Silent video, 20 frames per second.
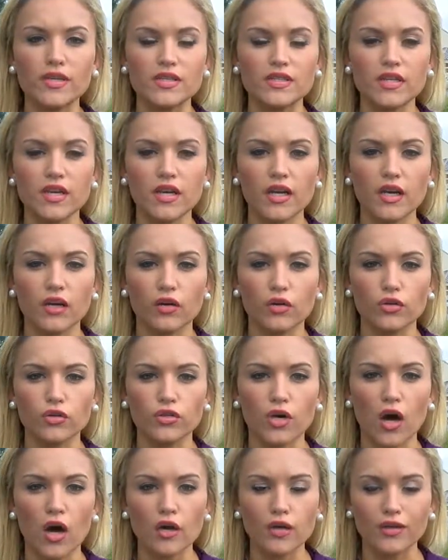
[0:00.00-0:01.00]
be sending her
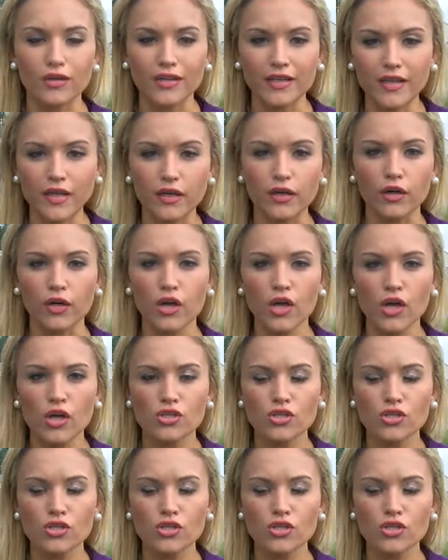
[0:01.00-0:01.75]
daughter here